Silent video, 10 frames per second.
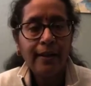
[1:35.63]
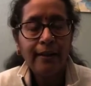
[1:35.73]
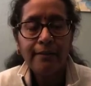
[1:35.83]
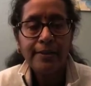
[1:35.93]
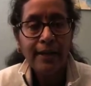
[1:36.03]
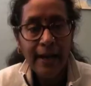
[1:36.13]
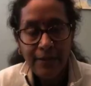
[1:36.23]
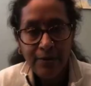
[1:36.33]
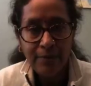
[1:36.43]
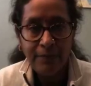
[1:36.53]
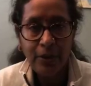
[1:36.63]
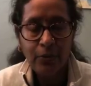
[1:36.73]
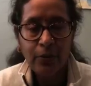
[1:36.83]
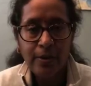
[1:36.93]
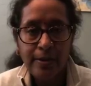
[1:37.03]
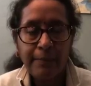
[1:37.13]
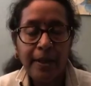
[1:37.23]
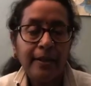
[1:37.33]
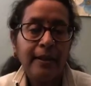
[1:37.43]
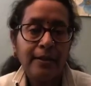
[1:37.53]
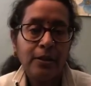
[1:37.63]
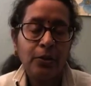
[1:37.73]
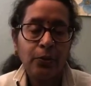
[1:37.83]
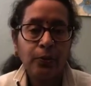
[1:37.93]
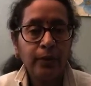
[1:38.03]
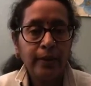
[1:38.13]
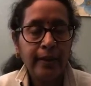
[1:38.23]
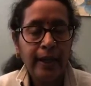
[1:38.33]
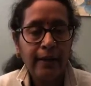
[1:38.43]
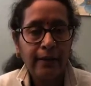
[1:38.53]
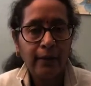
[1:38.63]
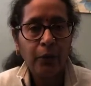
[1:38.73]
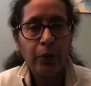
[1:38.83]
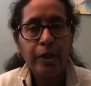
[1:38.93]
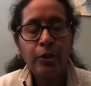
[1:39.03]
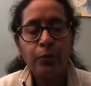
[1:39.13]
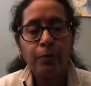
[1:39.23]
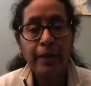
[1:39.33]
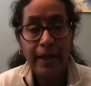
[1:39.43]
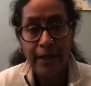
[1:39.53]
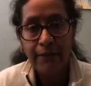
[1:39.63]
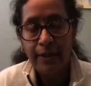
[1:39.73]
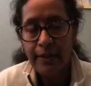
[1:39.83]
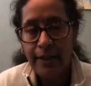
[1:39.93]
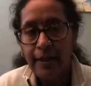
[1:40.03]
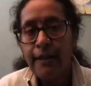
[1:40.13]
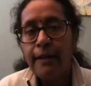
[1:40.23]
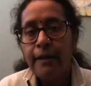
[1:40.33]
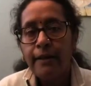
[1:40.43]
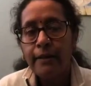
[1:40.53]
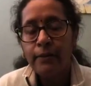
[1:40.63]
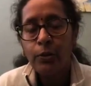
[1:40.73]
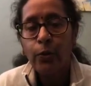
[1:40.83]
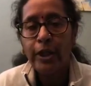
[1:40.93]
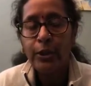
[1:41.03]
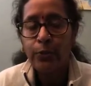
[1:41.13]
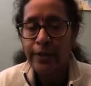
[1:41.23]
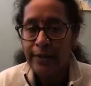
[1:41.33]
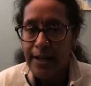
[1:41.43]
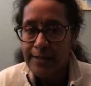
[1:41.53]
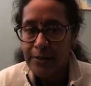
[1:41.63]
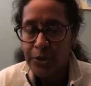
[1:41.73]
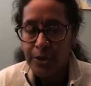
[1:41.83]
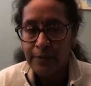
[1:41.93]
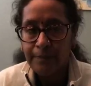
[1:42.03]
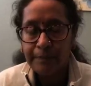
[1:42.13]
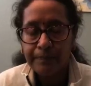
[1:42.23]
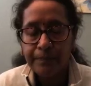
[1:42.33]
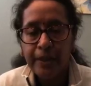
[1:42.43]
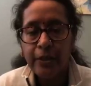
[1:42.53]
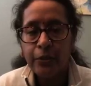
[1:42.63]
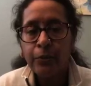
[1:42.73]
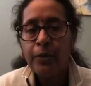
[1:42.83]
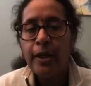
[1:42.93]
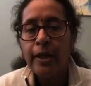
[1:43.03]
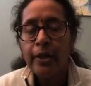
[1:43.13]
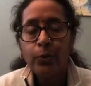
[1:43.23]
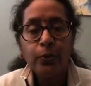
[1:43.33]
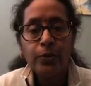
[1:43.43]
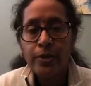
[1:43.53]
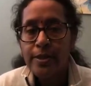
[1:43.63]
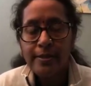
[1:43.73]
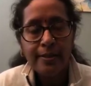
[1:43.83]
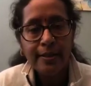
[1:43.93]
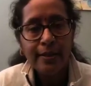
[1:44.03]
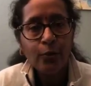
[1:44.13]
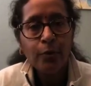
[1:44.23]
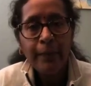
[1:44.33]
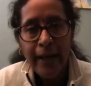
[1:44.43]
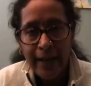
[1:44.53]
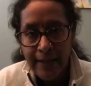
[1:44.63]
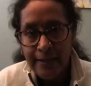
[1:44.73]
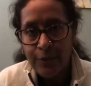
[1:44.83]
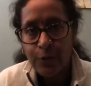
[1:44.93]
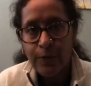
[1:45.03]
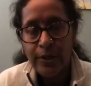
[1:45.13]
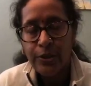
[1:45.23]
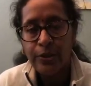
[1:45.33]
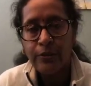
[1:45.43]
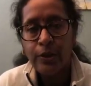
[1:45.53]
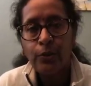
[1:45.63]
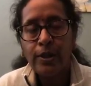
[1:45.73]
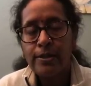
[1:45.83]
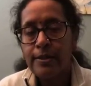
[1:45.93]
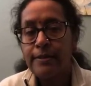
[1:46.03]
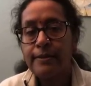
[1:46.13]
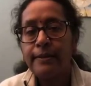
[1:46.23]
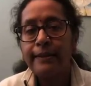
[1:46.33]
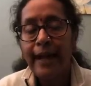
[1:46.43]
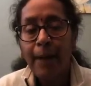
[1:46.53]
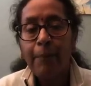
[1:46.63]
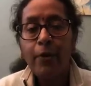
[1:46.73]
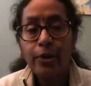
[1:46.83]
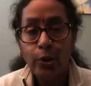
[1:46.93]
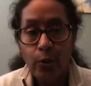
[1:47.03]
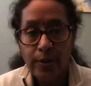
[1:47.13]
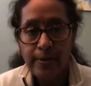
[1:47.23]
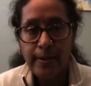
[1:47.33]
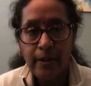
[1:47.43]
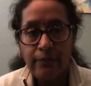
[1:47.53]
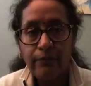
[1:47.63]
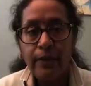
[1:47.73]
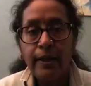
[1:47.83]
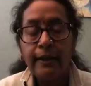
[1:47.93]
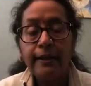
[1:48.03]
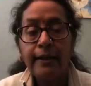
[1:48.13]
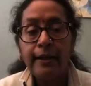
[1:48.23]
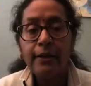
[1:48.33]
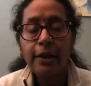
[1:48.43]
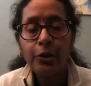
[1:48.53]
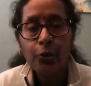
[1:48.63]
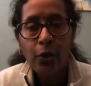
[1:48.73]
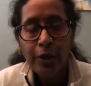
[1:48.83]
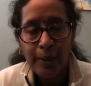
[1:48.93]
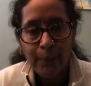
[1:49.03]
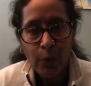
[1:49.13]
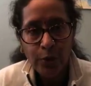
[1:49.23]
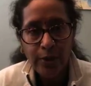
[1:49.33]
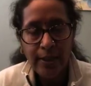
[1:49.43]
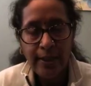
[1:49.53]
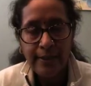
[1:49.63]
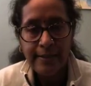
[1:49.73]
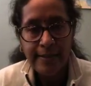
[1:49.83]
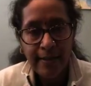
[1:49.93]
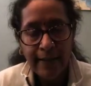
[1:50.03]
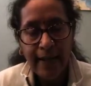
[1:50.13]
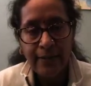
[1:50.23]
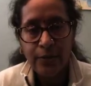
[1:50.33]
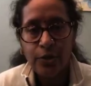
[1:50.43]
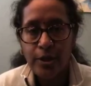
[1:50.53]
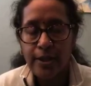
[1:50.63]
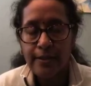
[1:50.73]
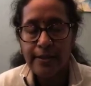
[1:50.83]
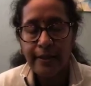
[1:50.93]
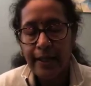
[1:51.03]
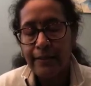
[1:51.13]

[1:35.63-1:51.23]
a tantrum, or something that they are going through behaviorally, going through a transition, you could just it could be any situation. You can just tap on yourself, clear your emotional stuck energy, stuck